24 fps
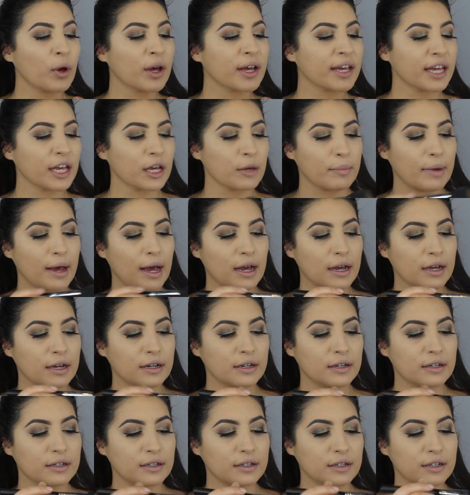kickback.
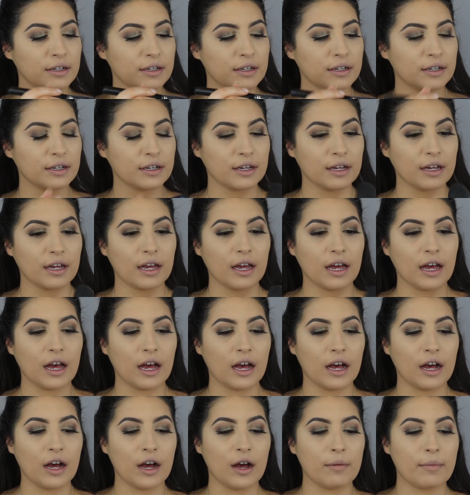
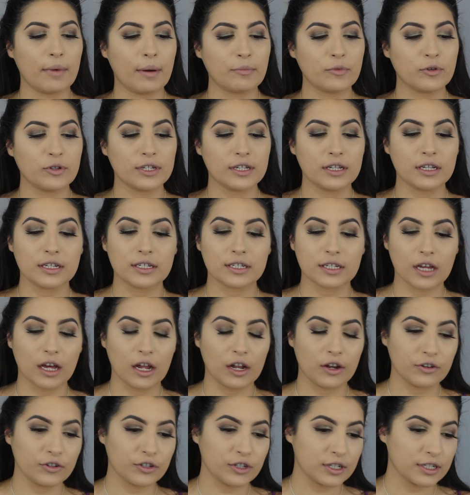I'm using this
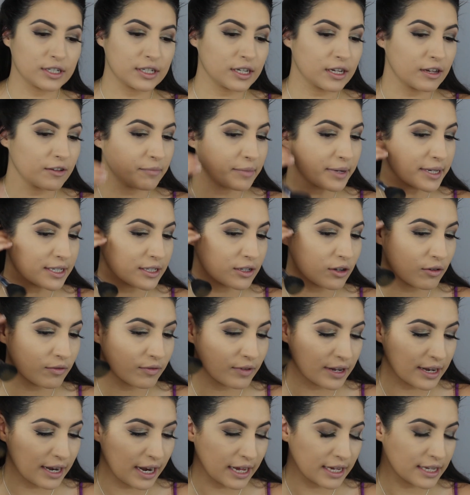color just to give myself
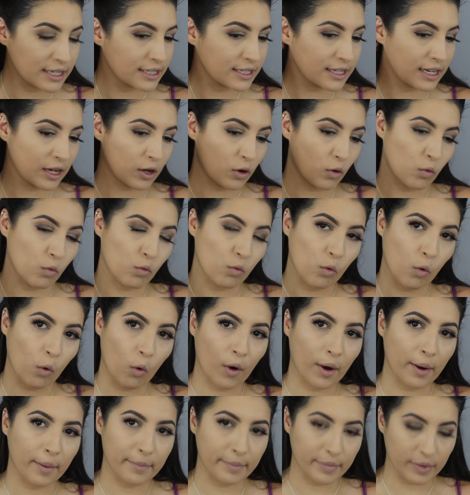a nice like
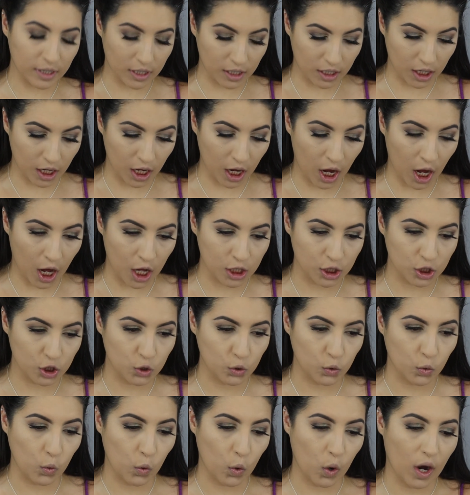warm
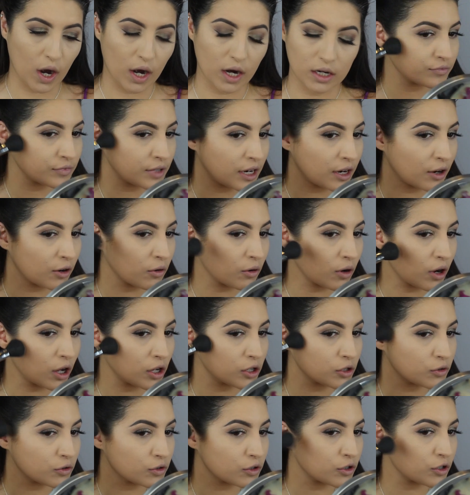contour. And I know
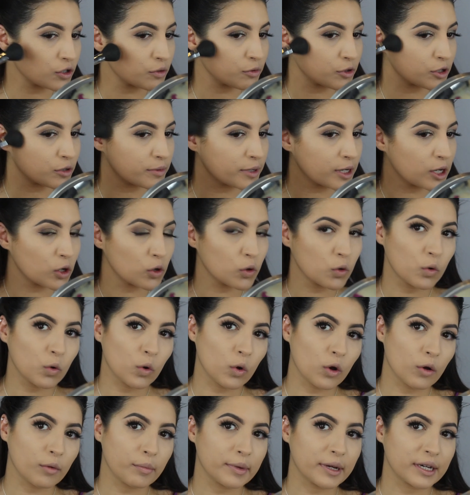contours are supposed to be
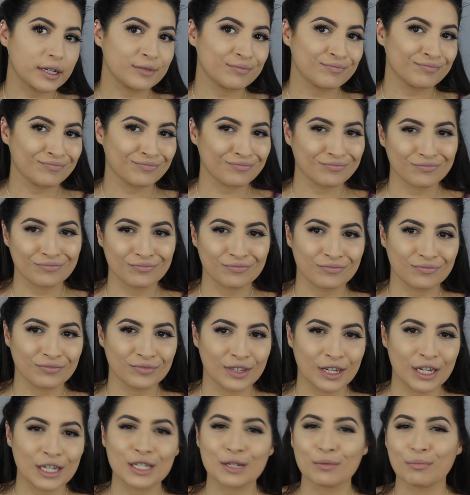cool, but
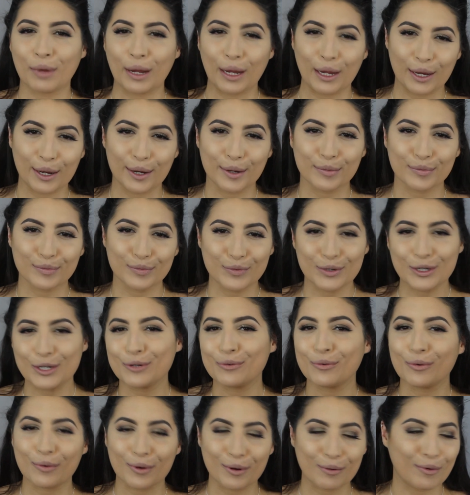it's makeup. We
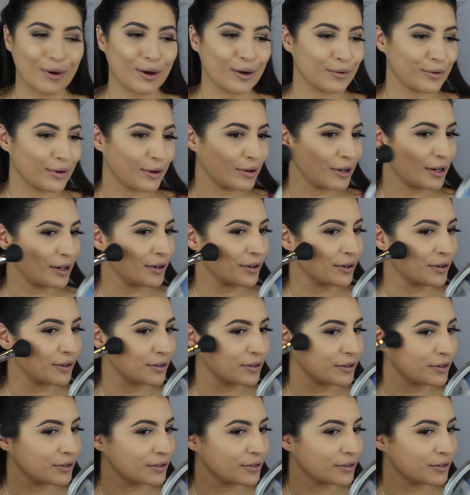do what we want around here.